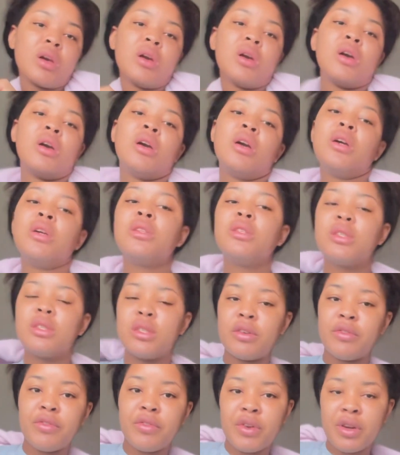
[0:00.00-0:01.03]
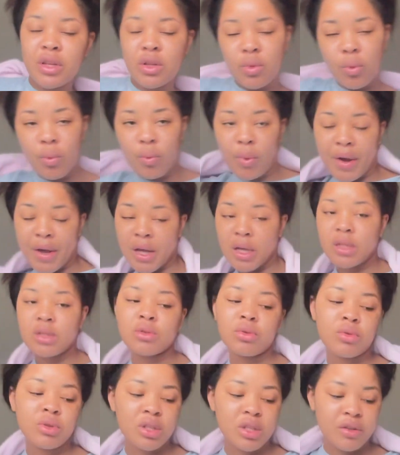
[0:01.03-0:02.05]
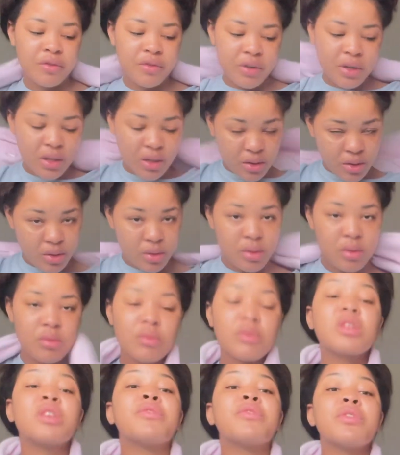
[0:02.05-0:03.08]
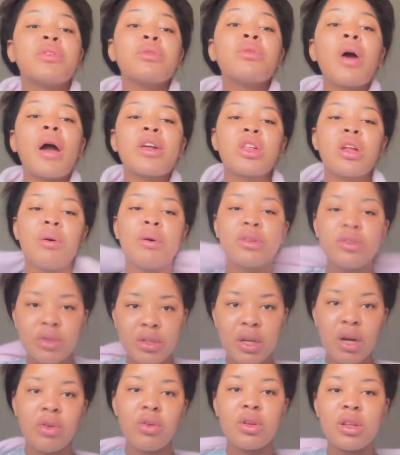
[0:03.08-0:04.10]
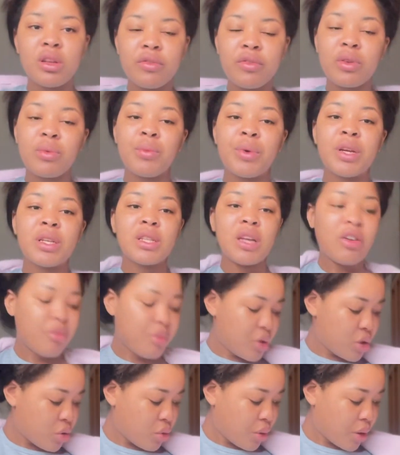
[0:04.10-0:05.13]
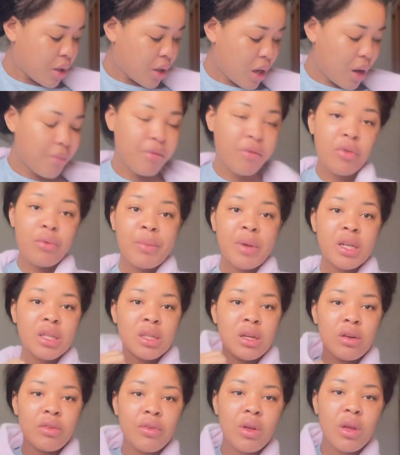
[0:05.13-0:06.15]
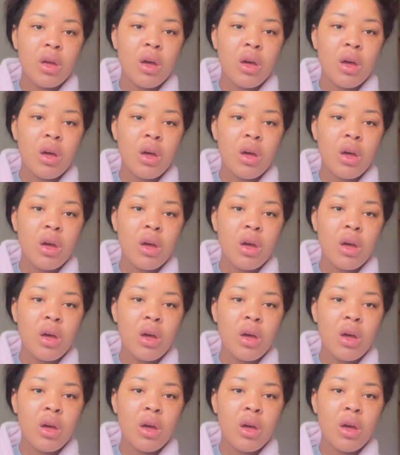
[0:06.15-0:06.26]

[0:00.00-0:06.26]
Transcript: in different ways, or different ways I've been showing up for myself.